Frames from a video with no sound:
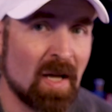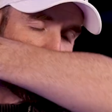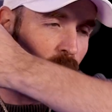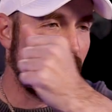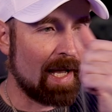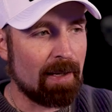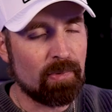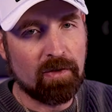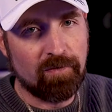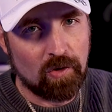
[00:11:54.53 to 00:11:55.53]
We got
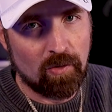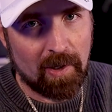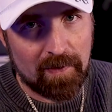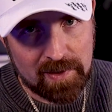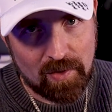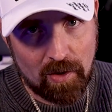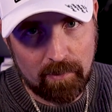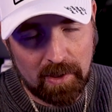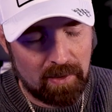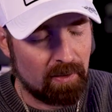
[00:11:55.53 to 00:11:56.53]
Ebony Fume on this arm
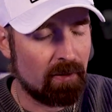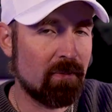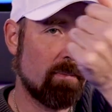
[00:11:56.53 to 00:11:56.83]
here.